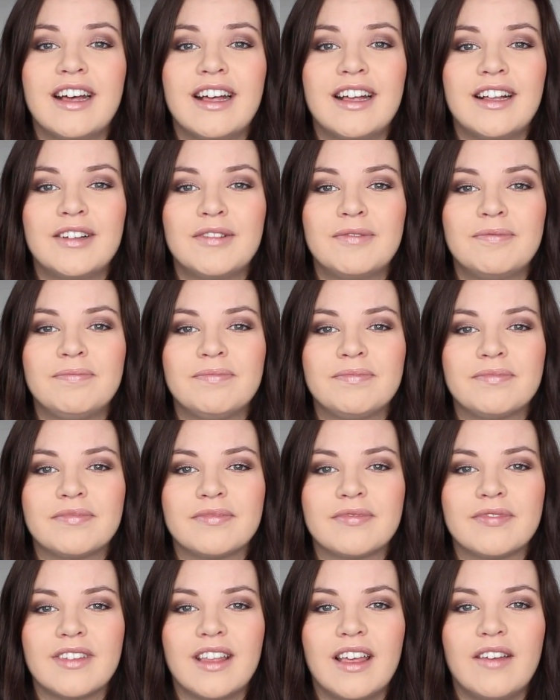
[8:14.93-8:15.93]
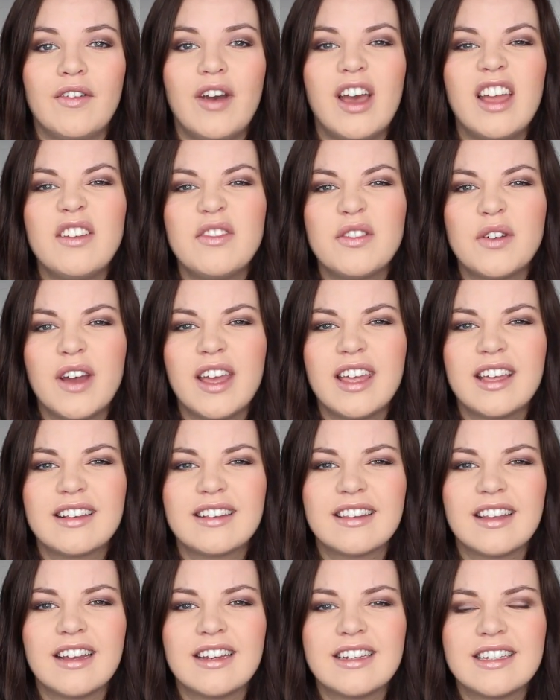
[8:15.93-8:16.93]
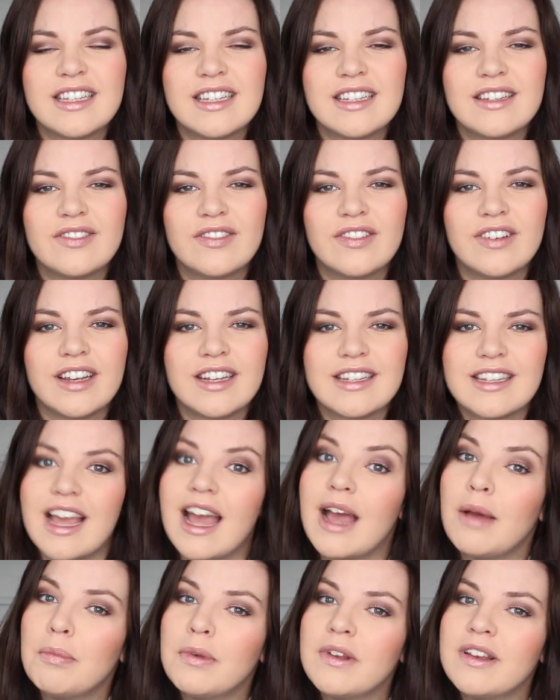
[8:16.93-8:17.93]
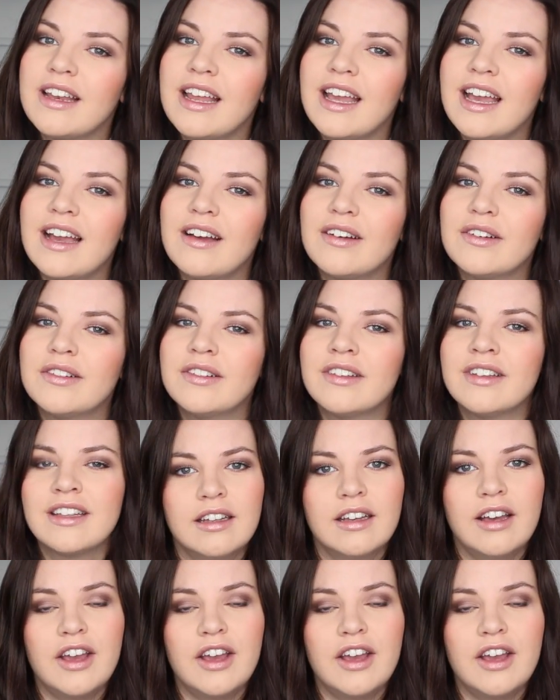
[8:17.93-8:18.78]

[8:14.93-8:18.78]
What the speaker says: I'm kind of quite excited for it to happen now.